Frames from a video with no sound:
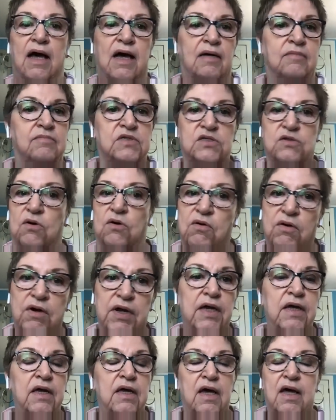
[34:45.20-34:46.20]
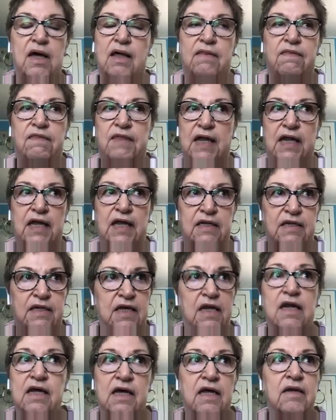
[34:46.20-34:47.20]
I'm sorry that he
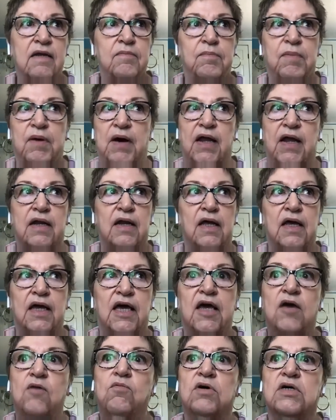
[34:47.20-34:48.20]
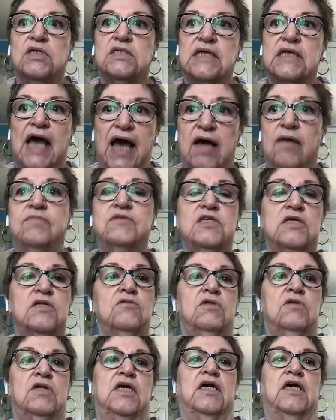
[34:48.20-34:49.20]
did it, but he was
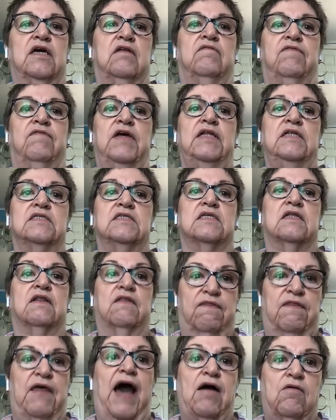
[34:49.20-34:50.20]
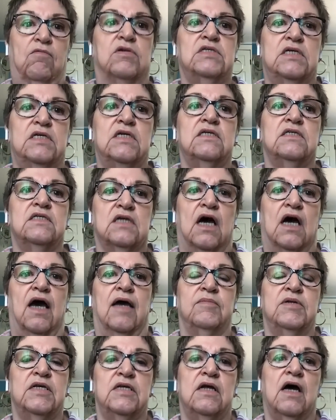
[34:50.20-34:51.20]
absolutely convinced that that was his
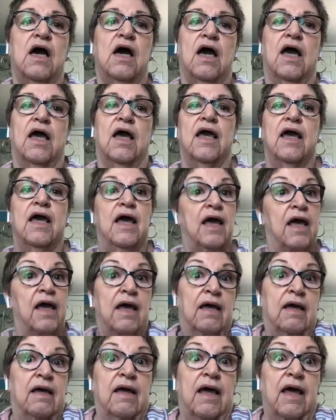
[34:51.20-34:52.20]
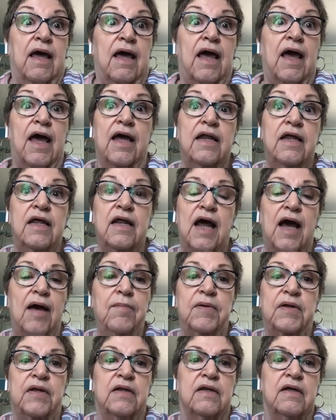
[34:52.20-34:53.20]
time to die. And it
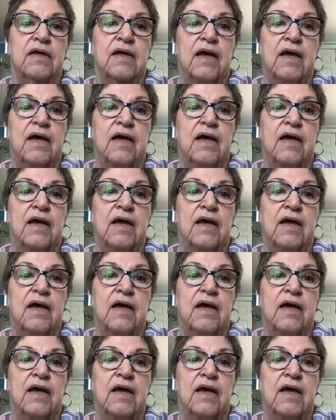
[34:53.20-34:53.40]
happened.